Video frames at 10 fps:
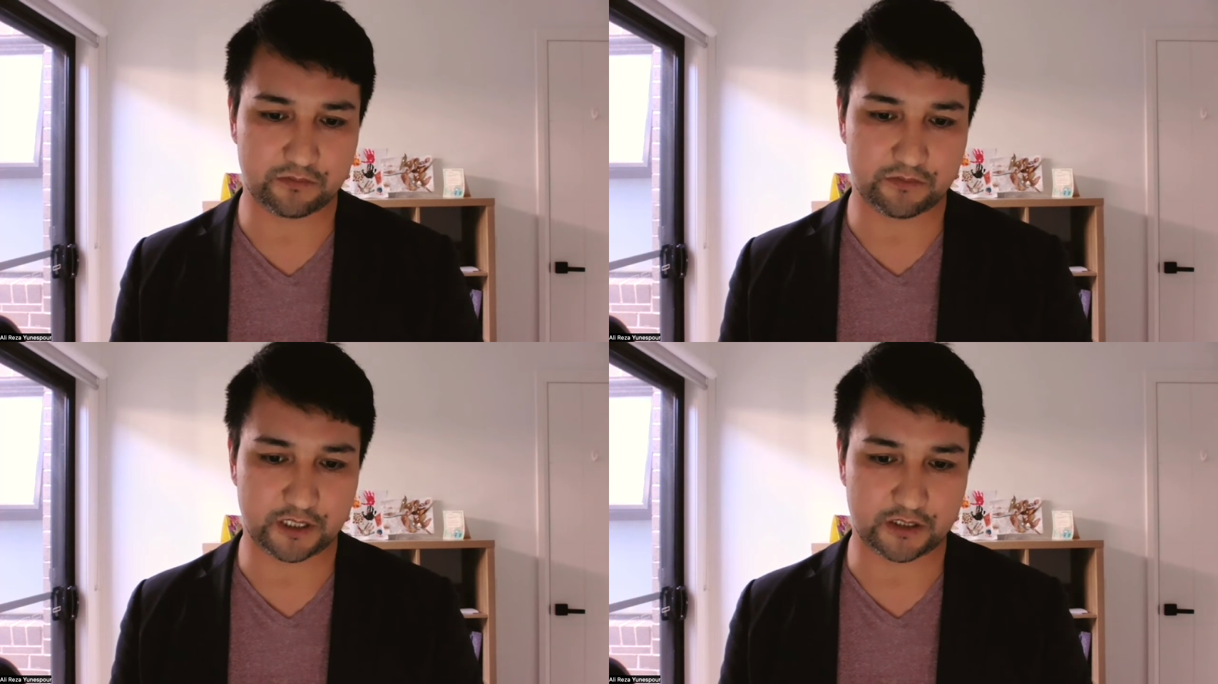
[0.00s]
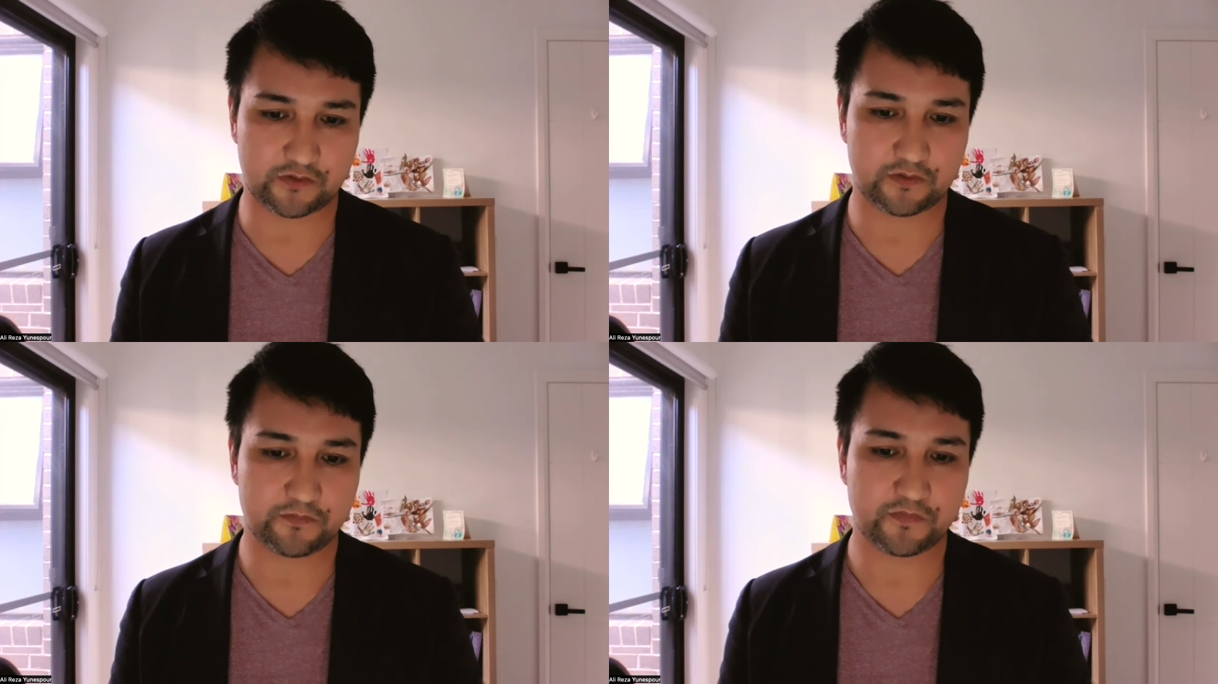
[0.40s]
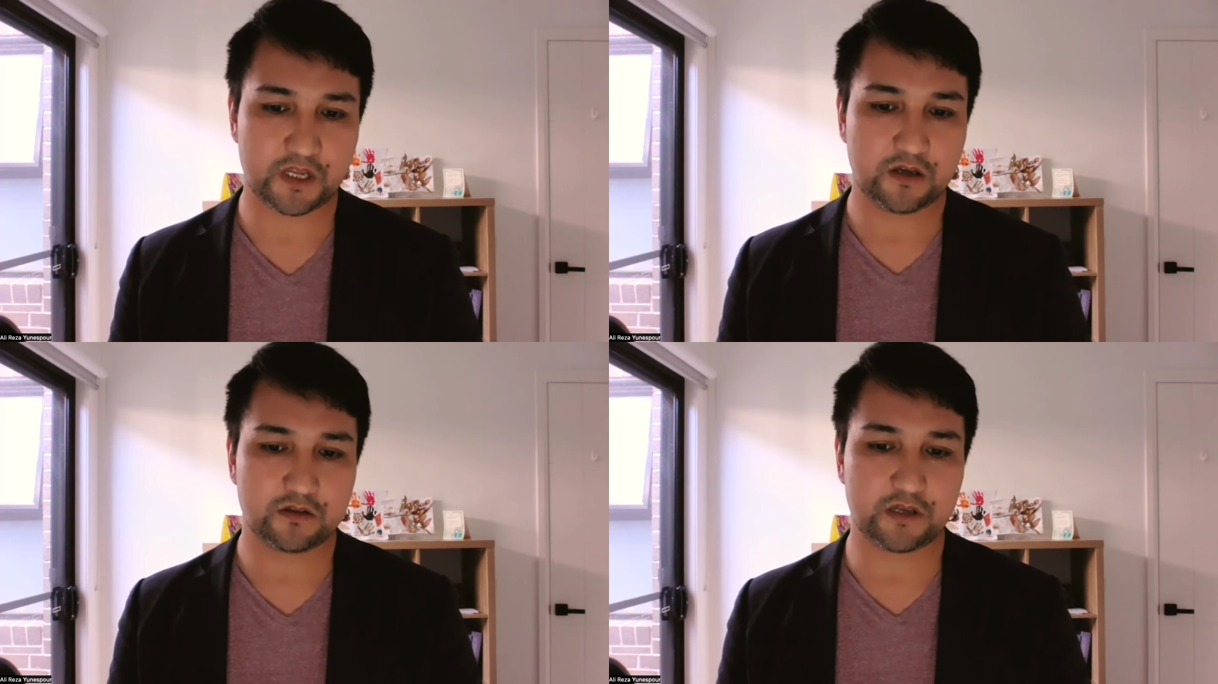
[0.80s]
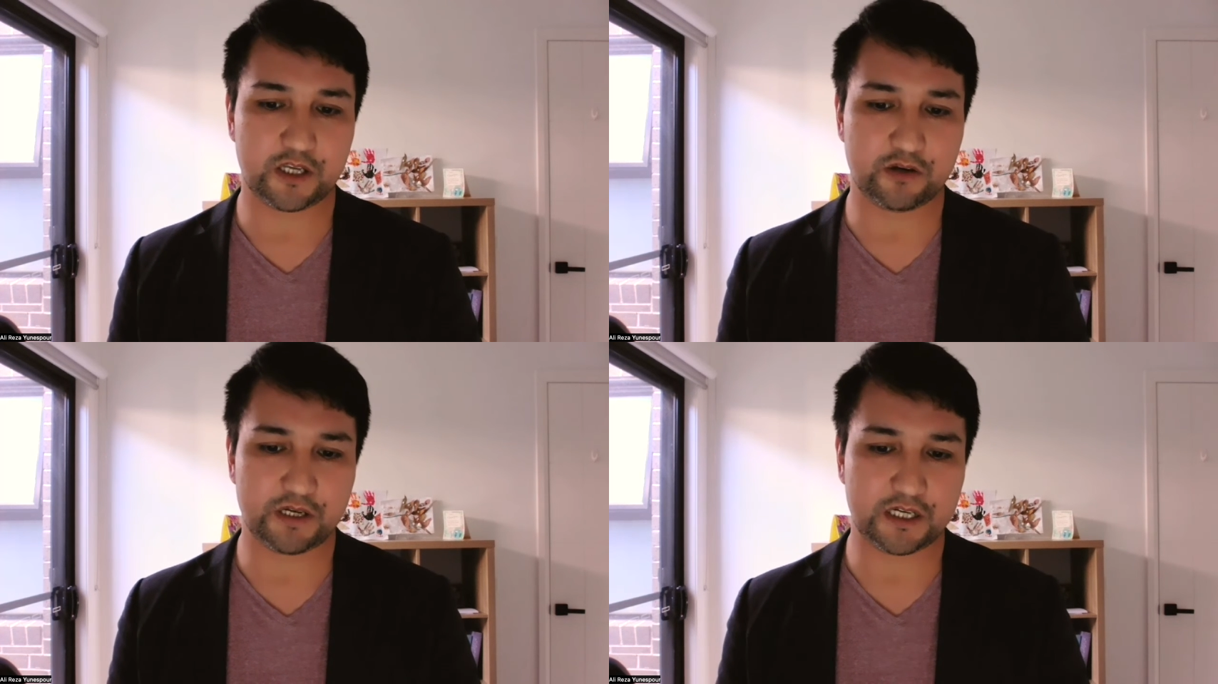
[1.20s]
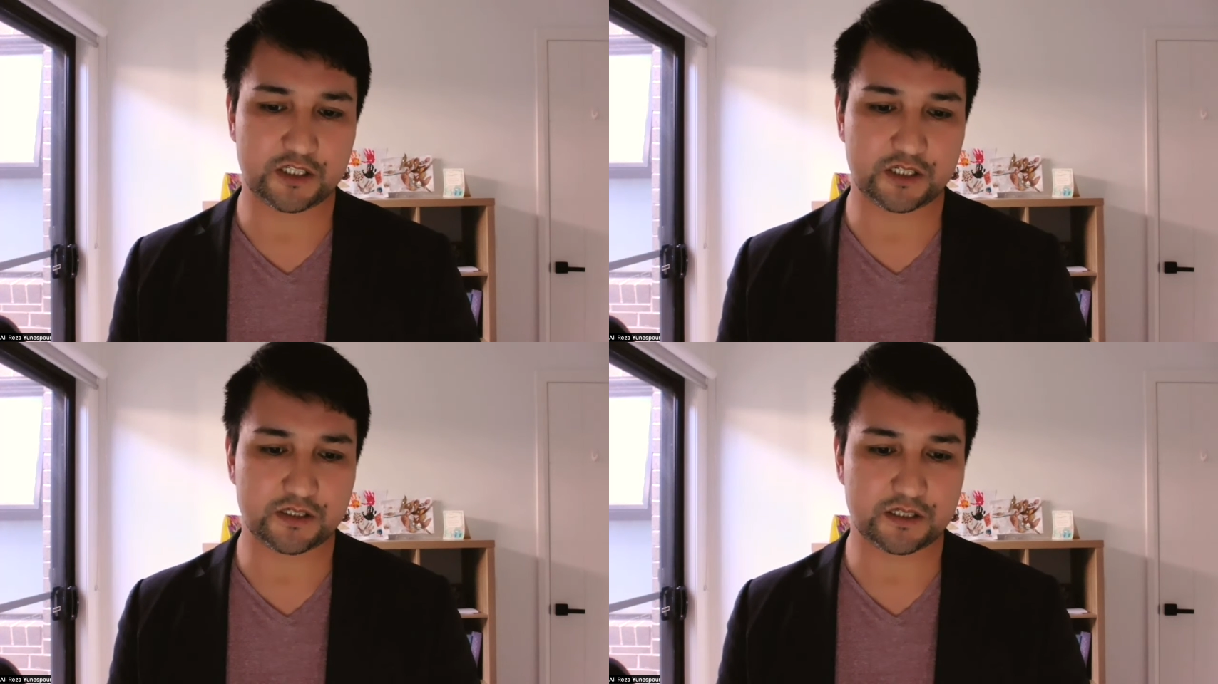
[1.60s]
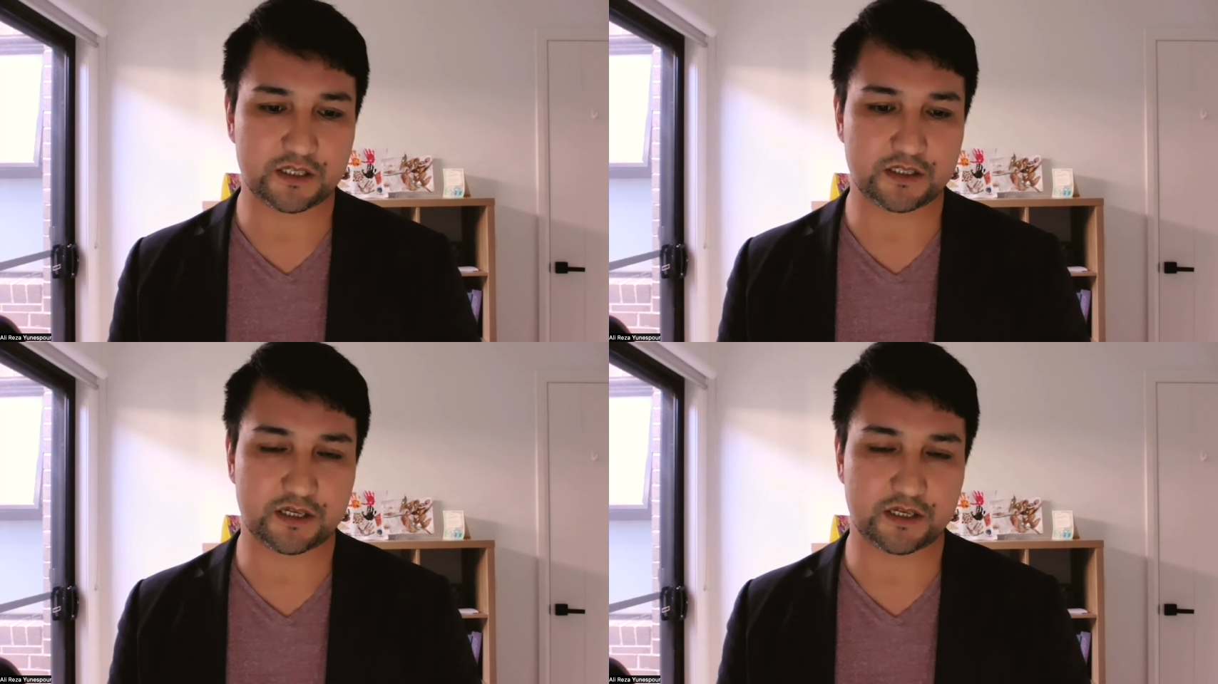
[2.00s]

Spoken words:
weeks, the UN agencies